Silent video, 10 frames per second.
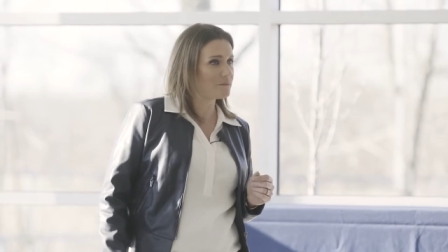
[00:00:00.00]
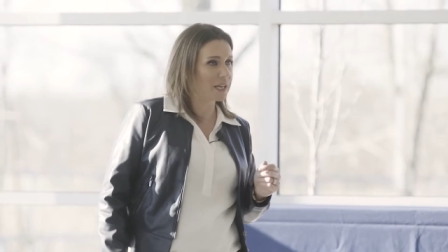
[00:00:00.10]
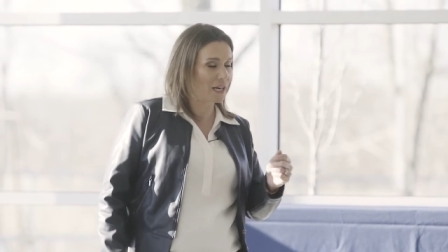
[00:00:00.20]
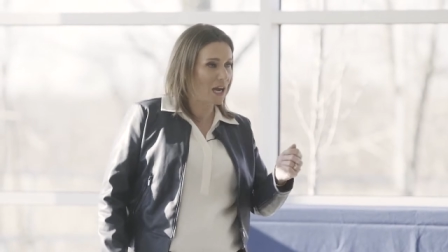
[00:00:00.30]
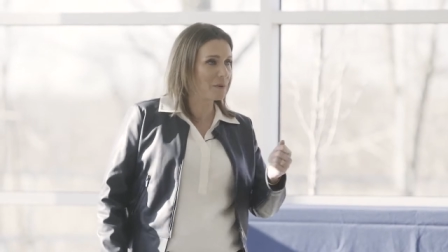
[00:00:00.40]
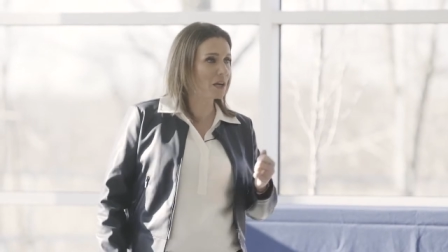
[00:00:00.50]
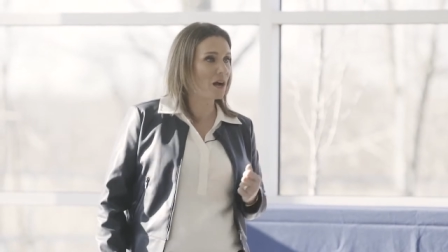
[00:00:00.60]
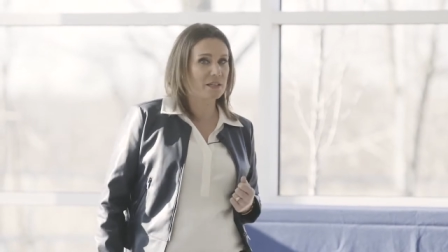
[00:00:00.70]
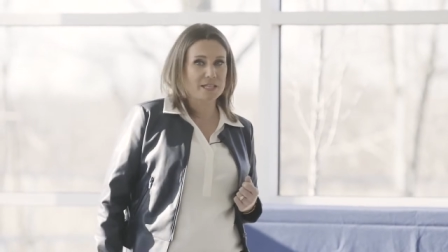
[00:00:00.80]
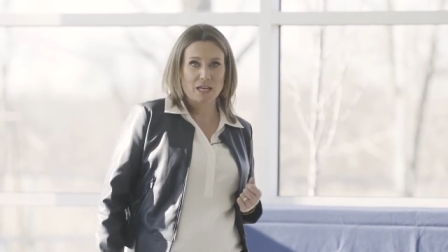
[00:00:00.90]
that I come in
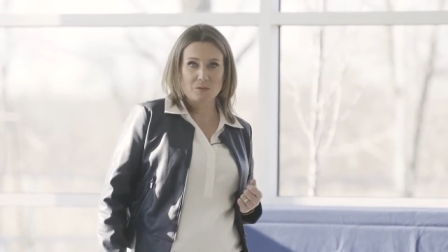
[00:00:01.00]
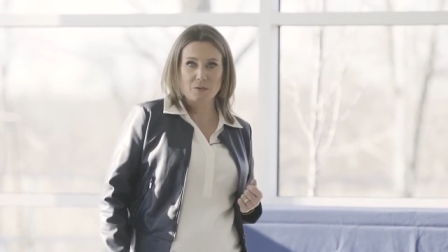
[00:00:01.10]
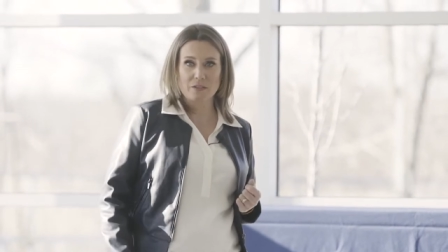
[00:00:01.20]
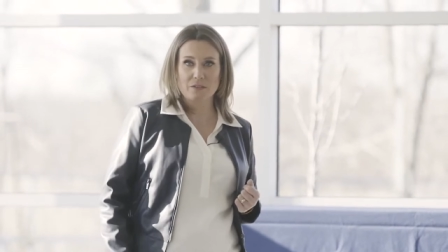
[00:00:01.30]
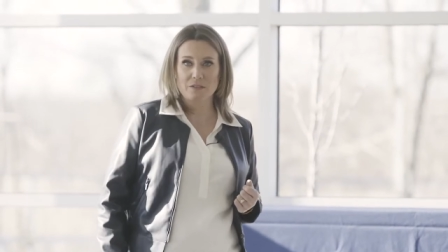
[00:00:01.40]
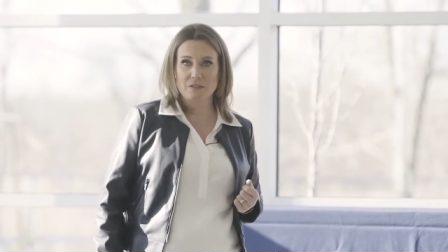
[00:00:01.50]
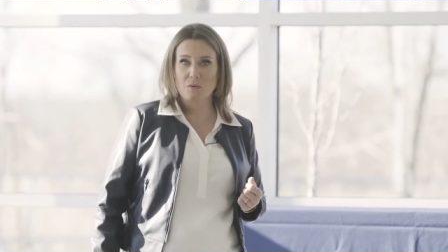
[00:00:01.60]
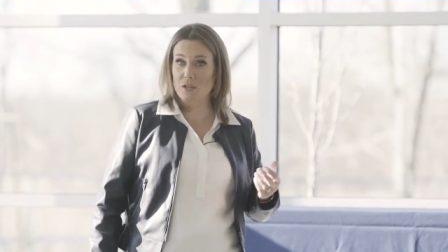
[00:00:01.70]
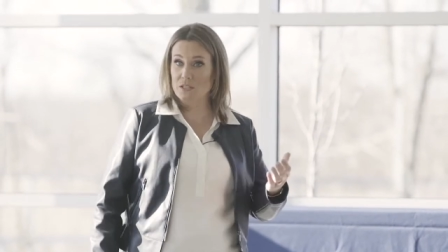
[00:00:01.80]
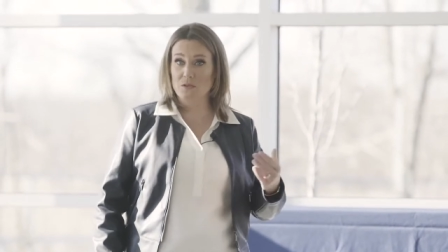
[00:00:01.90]
contact with
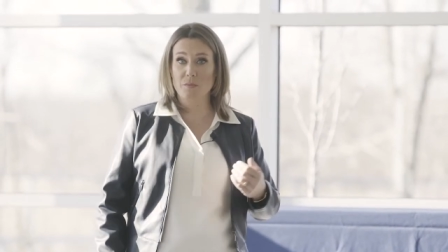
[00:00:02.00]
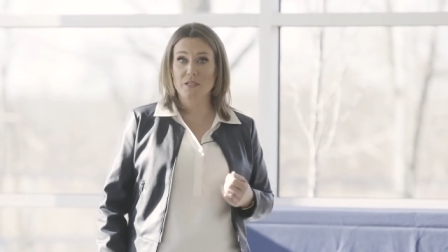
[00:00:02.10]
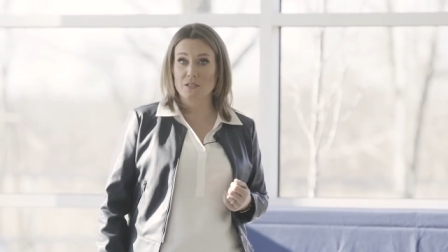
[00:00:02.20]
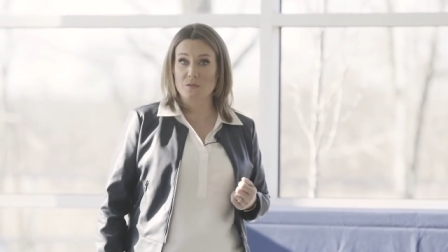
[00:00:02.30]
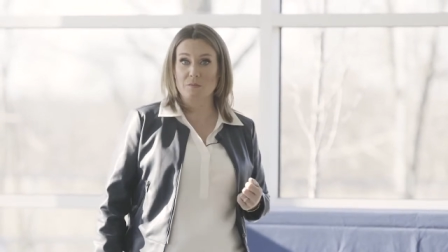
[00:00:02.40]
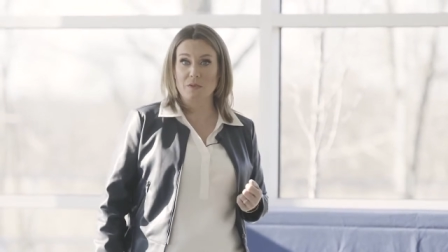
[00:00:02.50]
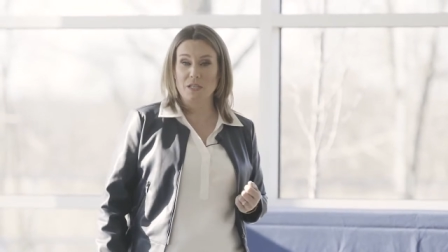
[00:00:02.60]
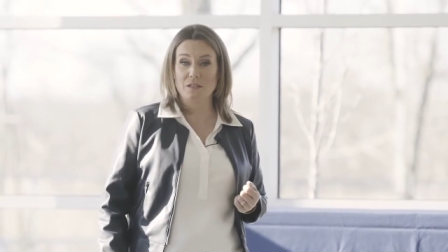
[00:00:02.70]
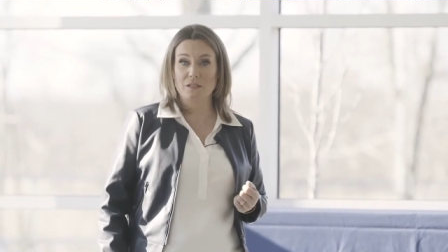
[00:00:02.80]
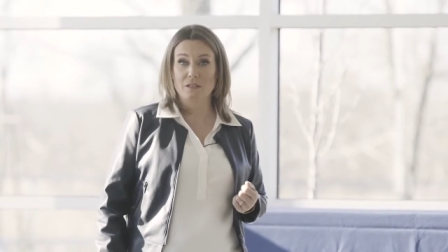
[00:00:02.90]
that wants to do business with me,